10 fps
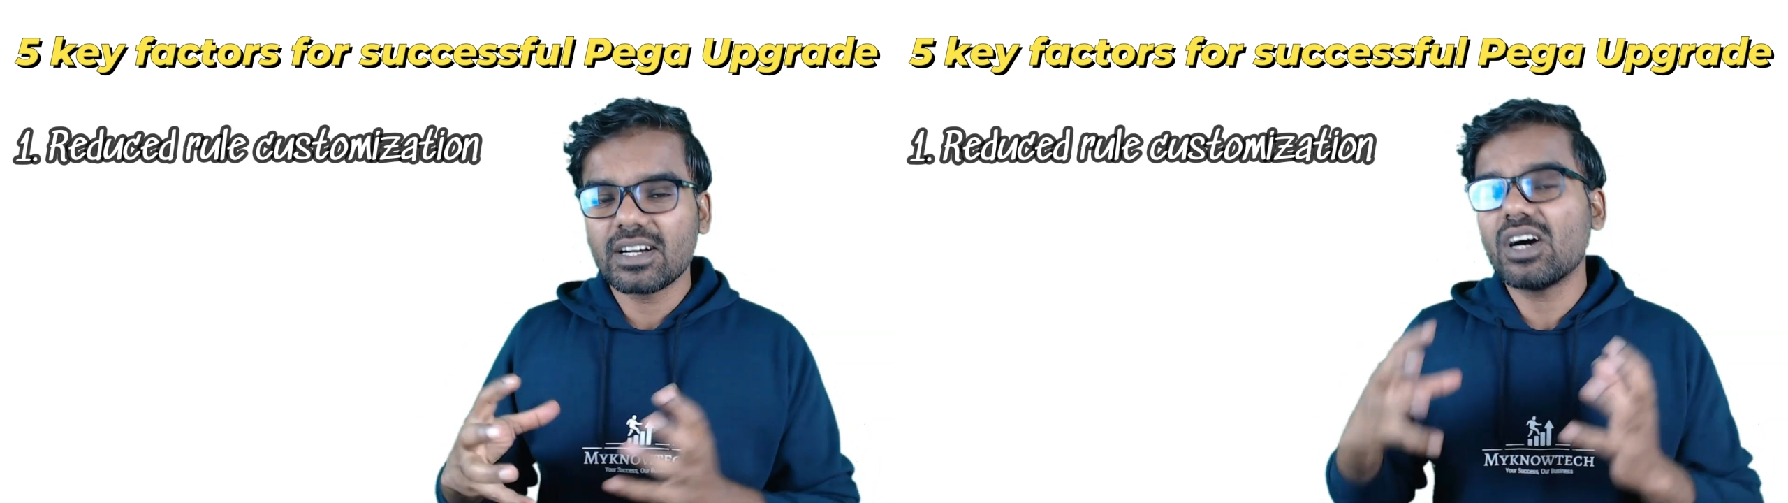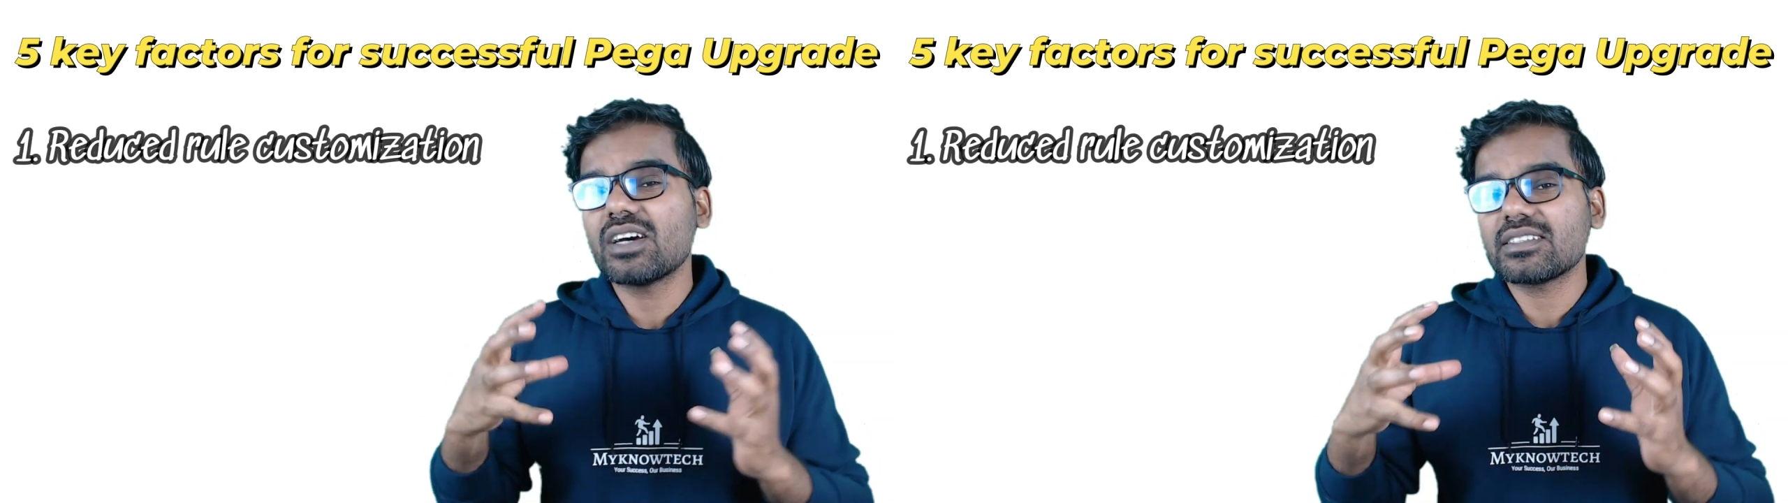
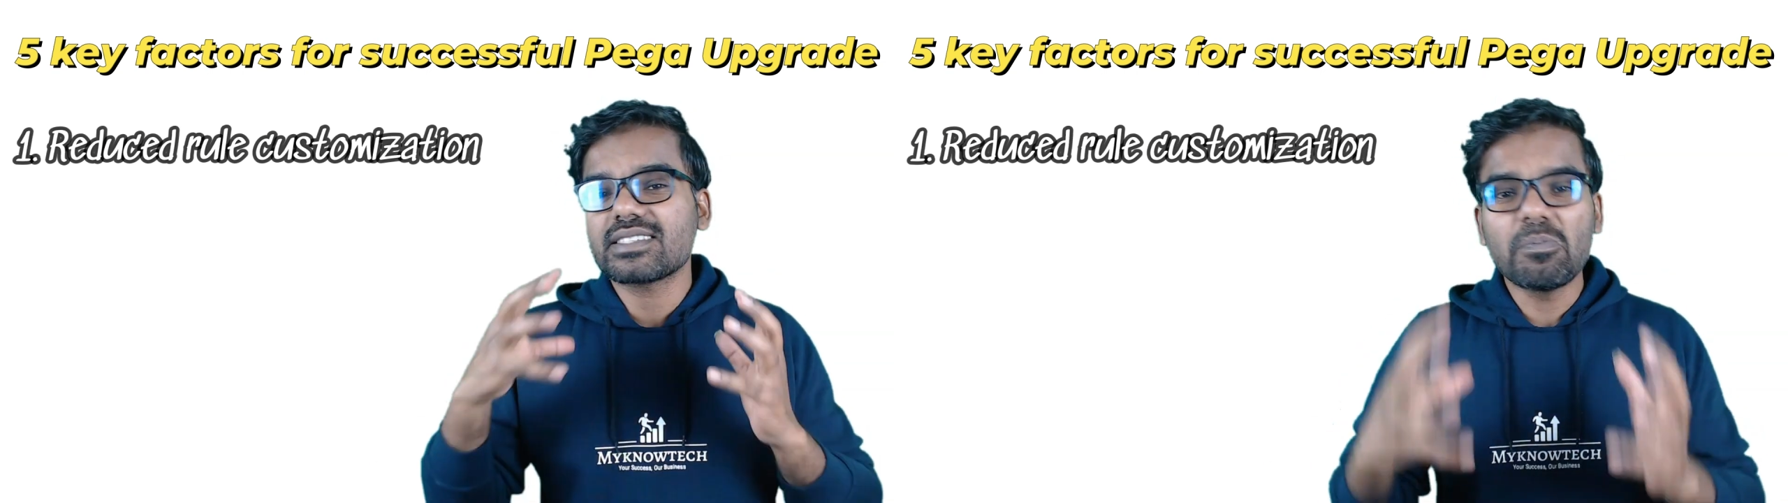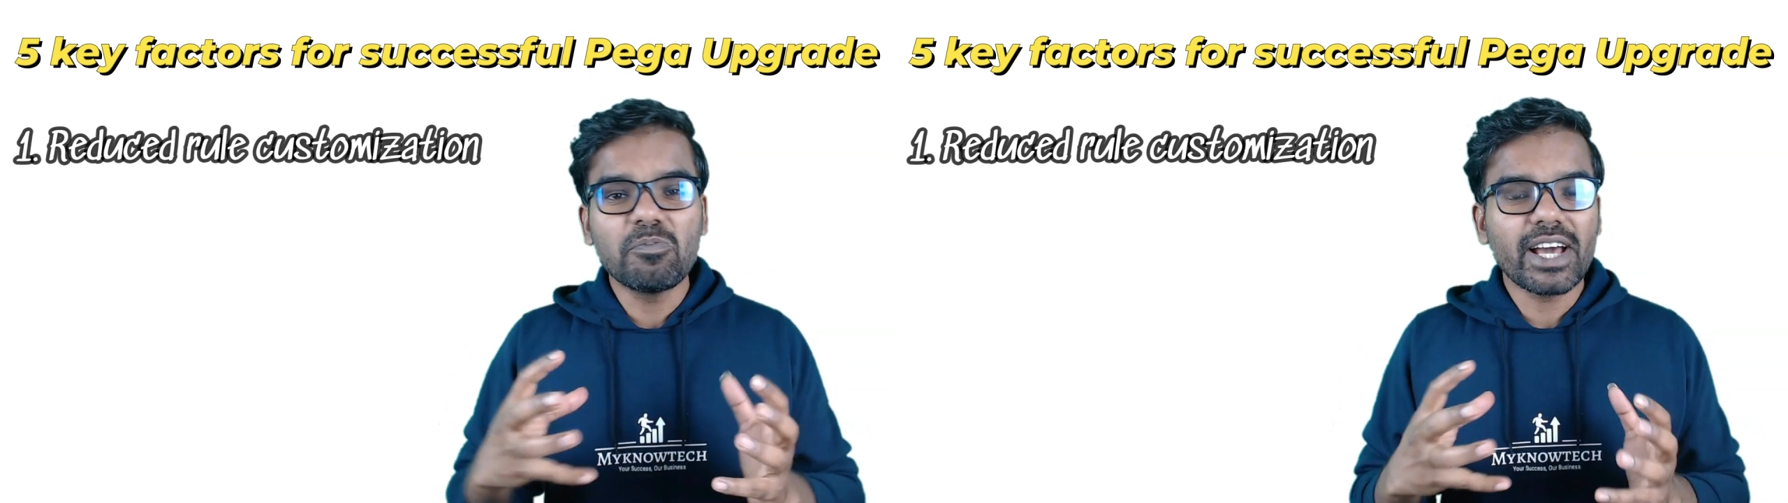are
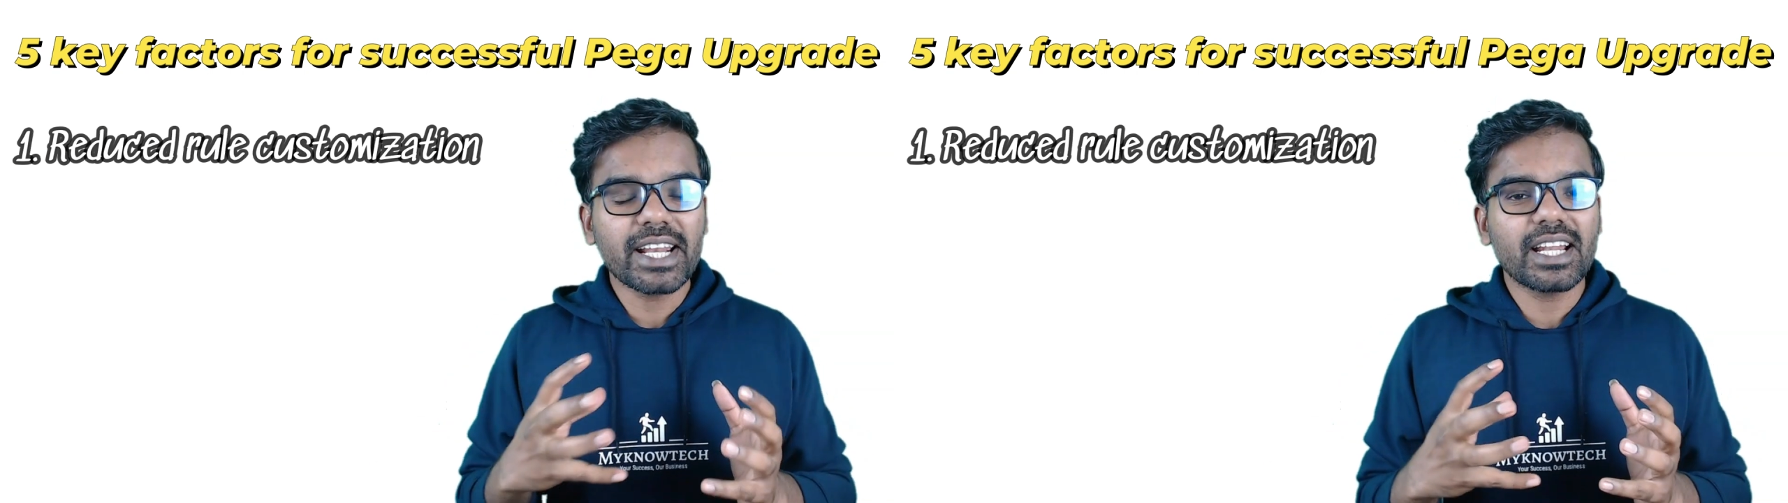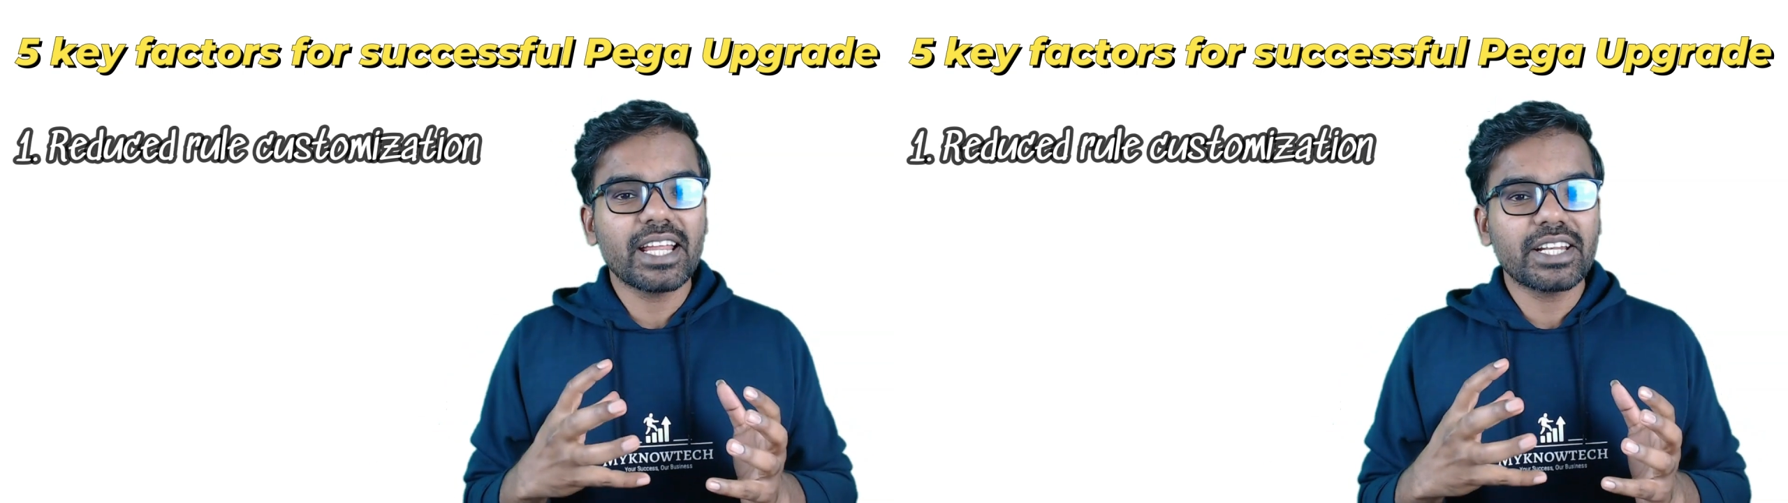somewhere
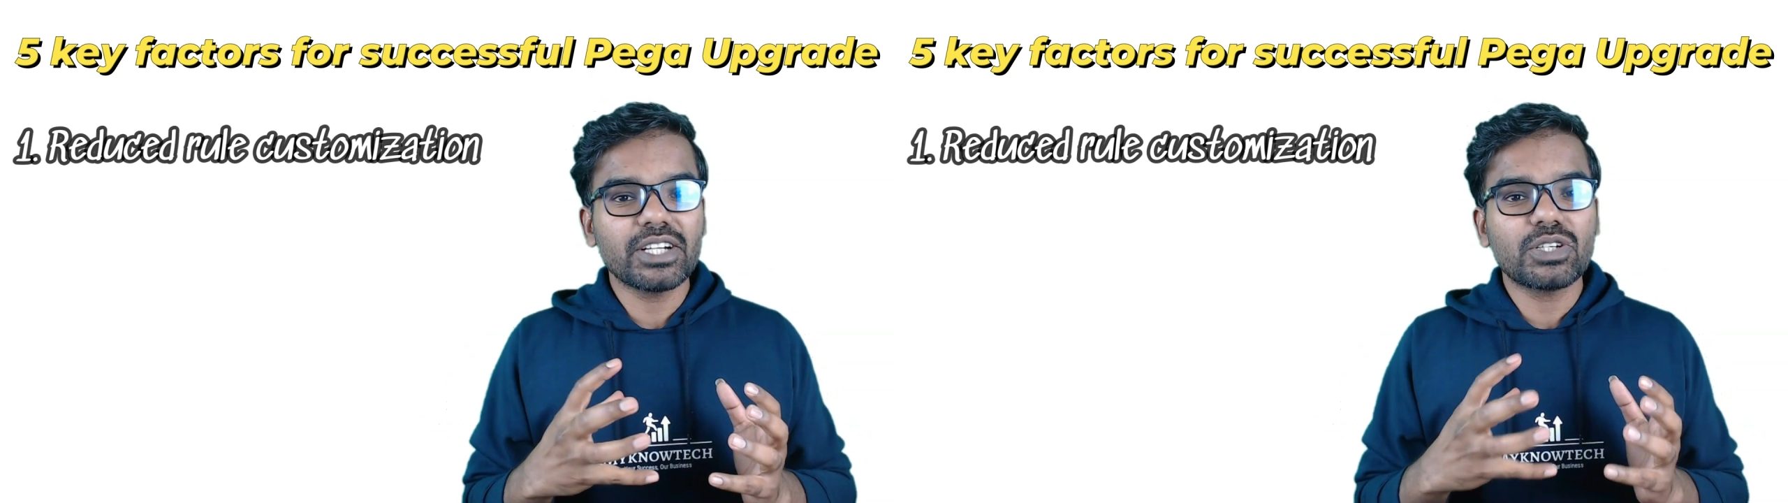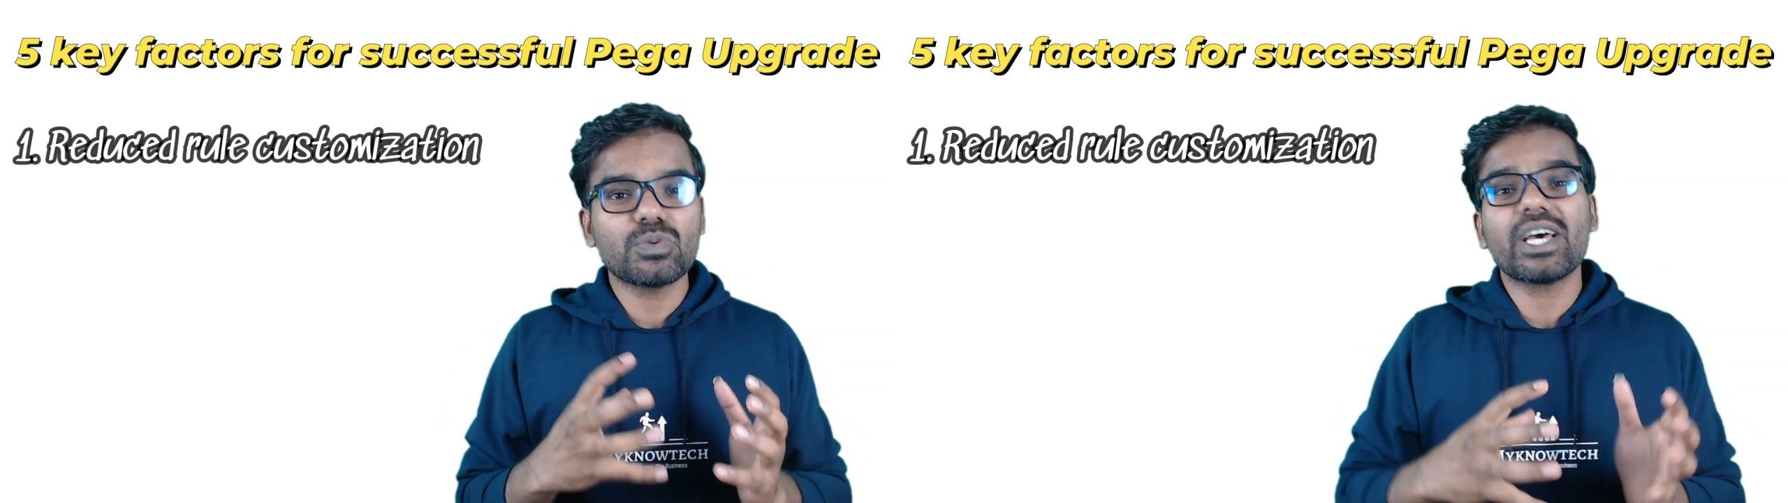
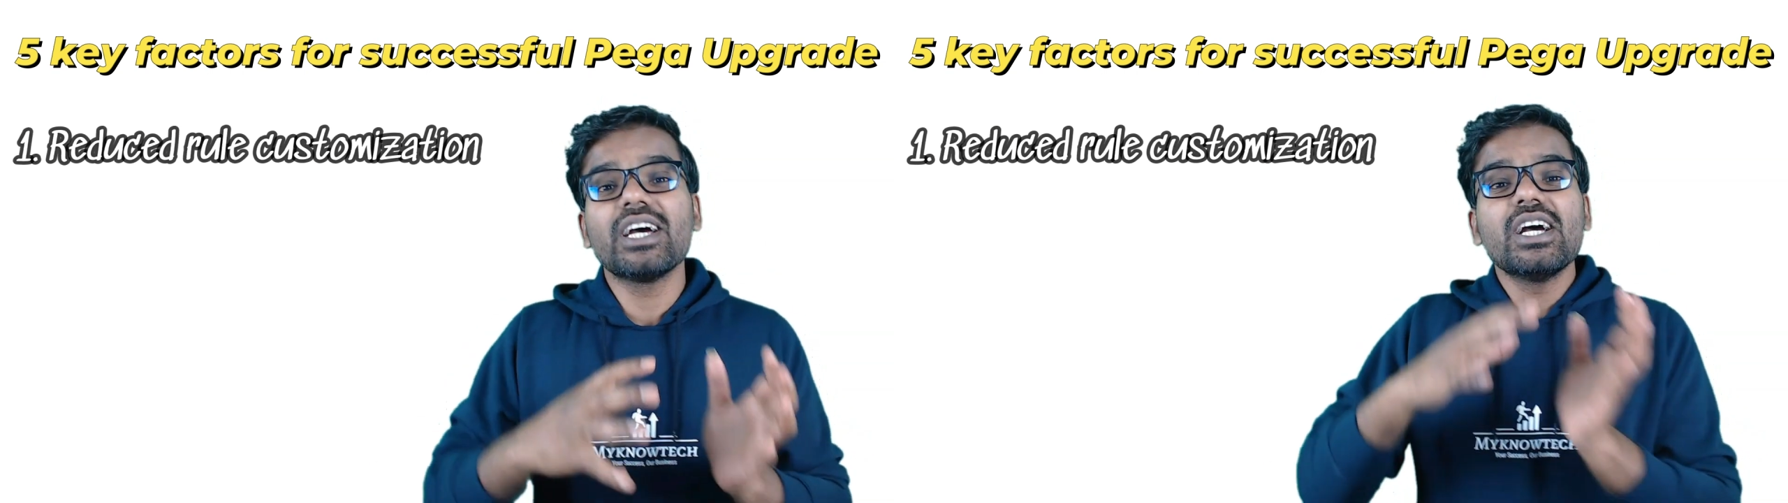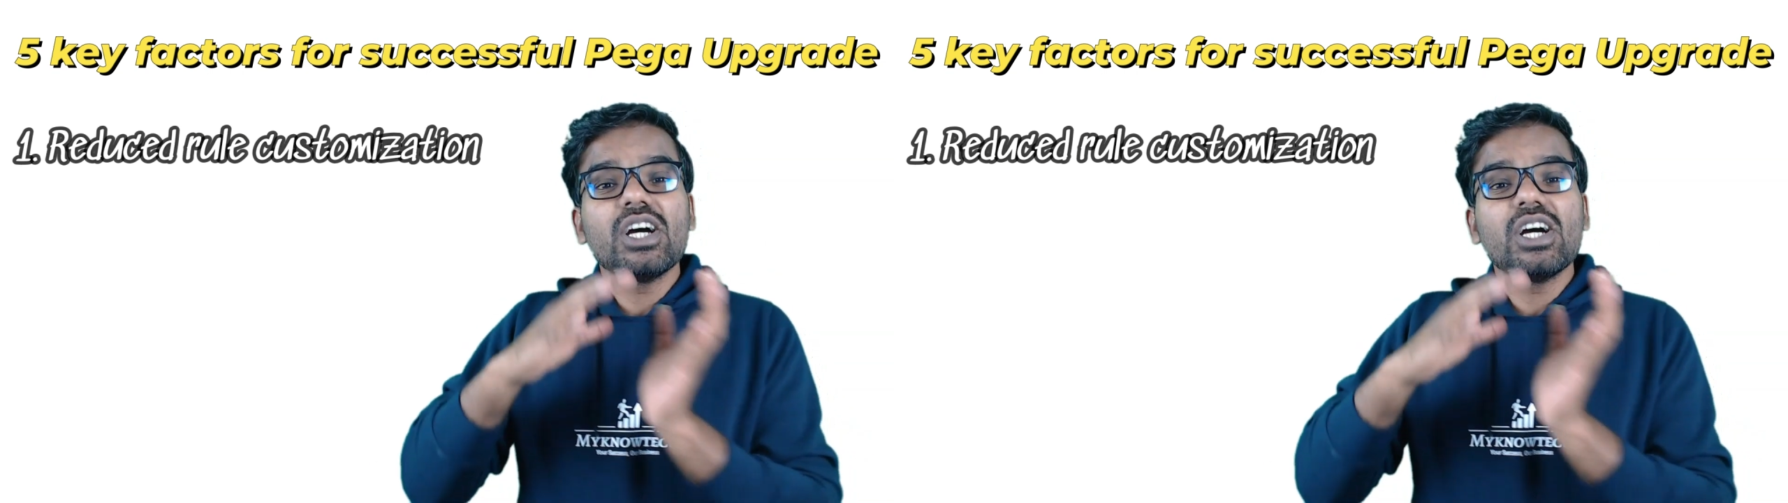related to the